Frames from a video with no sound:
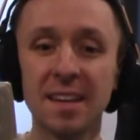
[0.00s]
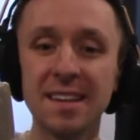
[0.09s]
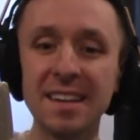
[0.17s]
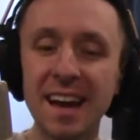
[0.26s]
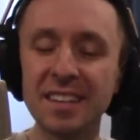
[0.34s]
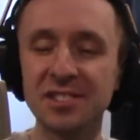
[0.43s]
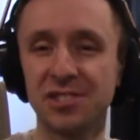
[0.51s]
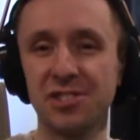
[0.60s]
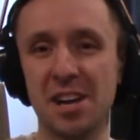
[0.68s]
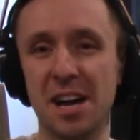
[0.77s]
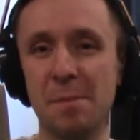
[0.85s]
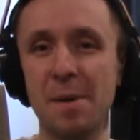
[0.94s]
Nice
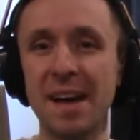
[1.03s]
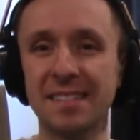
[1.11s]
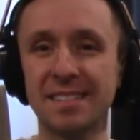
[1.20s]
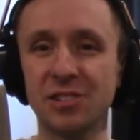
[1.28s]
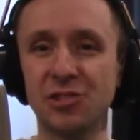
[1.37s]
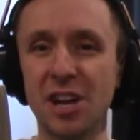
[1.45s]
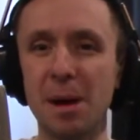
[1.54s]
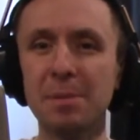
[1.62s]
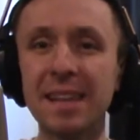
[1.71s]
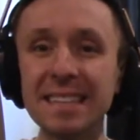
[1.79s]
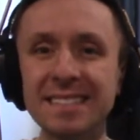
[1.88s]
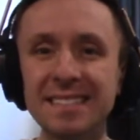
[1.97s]
job, excellent
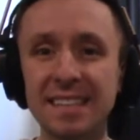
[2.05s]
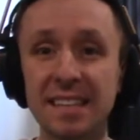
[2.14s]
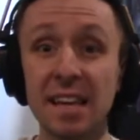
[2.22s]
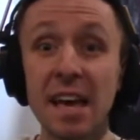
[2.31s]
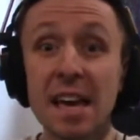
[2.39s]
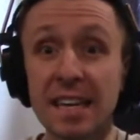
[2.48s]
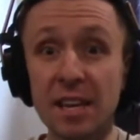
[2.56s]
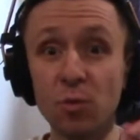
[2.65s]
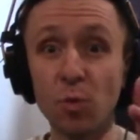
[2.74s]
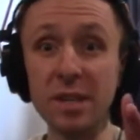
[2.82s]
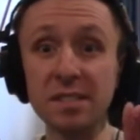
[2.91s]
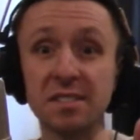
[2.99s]
job. Let's see,
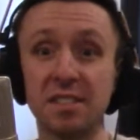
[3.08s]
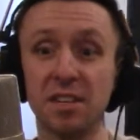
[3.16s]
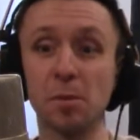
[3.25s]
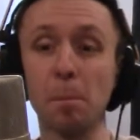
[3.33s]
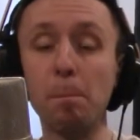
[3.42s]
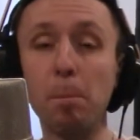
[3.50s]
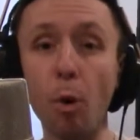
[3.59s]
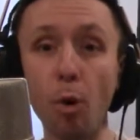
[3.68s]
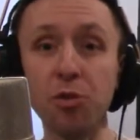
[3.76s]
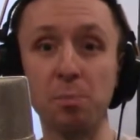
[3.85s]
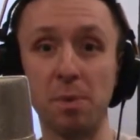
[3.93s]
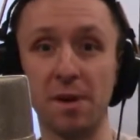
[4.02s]
can we sing
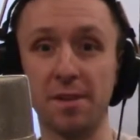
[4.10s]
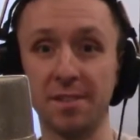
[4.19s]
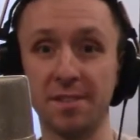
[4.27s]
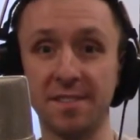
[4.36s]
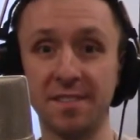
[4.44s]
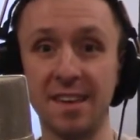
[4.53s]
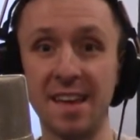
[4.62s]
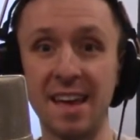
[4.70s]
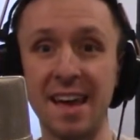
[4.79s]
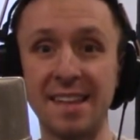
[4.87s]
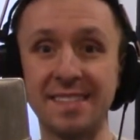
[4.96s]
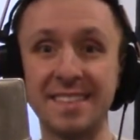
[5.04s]
both parts
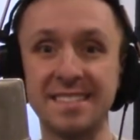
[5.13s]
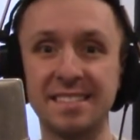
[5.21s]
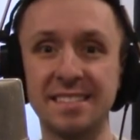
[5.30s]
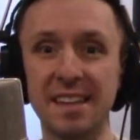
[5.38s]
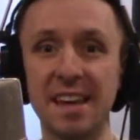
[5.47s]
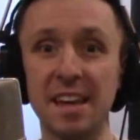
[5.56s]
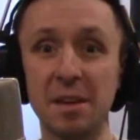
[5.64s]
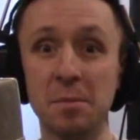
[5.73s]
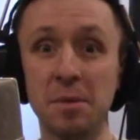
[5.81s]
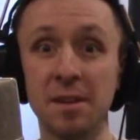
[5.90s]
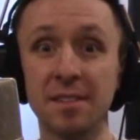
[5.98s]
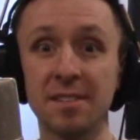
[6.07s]
at the same
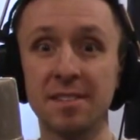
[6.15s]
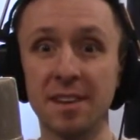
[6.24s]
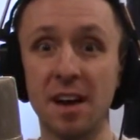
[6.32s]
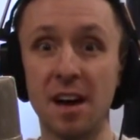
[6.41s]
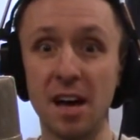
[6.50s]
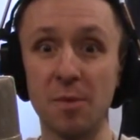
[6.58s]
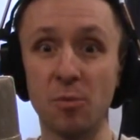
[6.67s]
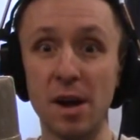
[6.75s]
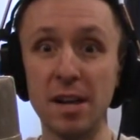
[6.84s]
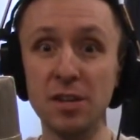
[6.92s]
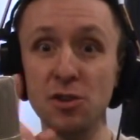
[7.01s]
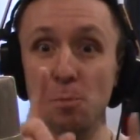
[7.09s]
time?
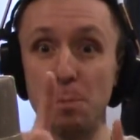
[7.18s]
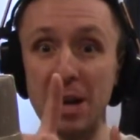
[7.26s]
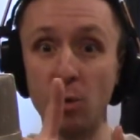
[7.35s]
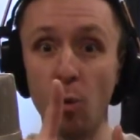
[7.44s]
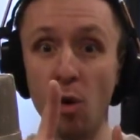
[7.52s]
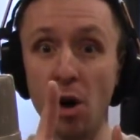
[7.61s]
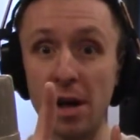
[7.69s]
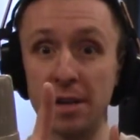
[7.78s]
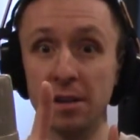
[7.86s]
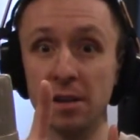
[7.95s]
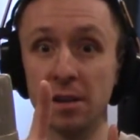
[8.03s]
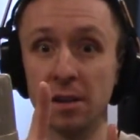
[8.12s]
Ready? You pick one
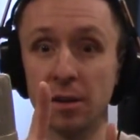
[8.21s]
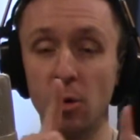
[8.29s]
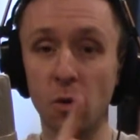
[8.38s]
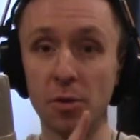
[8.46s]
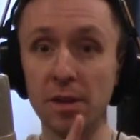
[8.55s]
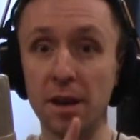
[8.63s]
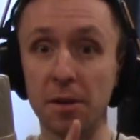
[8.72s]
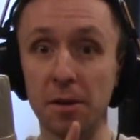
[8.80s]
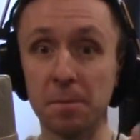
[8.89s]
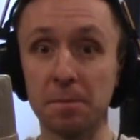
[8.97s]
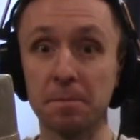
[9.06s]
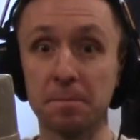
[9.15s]
or the
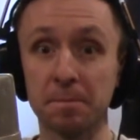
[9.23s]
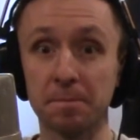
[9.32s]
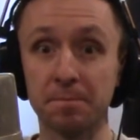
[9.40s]
other